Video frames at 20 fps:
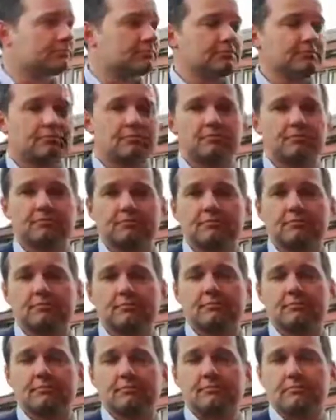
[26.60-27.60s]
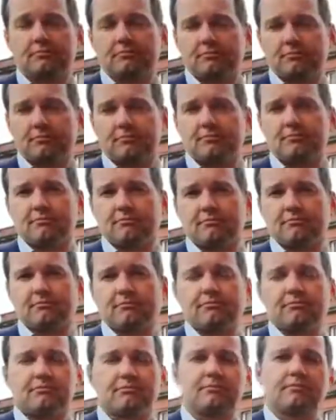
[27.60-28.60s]

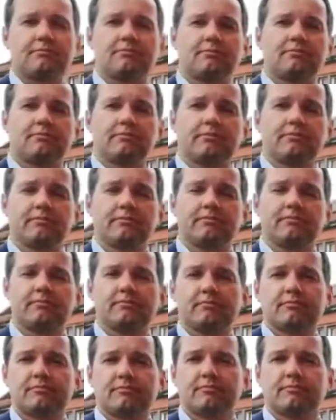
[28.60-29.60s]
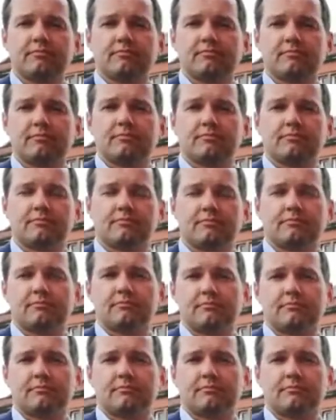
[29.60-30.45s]
This person isn't speaking.